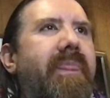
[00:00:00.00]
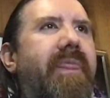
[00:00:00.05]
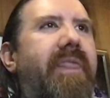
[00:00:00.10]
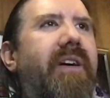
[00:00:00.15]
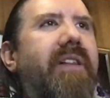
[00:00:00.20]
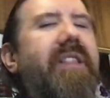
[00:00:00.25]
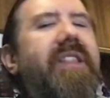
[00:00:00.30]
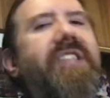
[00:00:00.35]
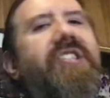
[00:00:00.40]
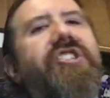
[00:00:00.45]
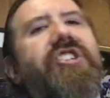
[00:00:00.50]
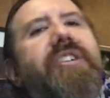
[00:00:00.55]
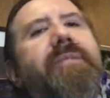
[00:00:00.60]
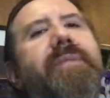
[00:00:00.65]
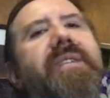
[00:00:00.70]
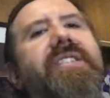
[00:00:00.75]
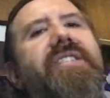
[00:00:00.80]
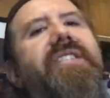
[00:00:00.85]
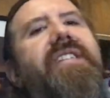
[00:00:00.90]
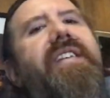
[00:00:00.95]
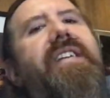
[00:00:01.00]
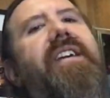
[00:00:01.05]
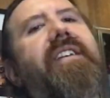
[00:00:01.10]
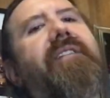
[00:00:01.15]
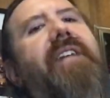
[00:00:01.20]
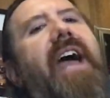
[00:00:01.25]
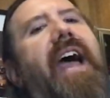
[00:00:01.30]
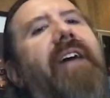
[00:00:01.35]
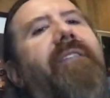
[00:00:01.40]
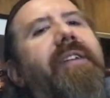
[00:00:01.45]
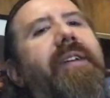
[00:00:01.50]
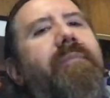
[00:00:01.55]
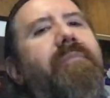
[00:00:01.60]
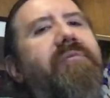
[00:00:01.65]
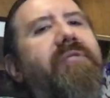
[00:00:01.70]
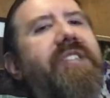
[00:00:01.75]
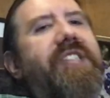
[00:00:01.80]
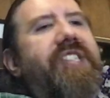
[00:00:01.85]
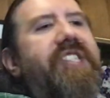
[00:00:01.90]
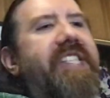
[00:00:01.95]
the legitimacy of having
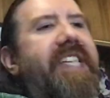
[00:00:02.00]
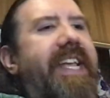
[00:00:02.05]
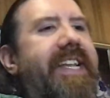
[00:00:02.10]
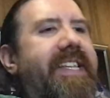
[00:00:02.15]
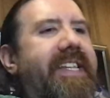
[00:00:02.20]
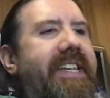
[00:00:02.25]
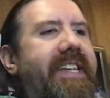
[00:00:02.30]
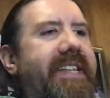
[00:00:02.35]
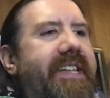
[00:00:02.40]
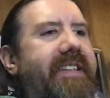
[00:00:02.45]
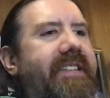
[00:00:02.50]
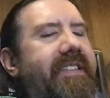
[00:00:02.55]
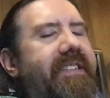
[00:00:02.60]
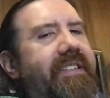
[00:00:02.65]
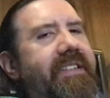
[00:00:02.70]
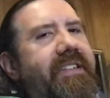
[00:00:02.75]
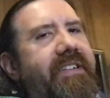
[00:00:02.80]
presented it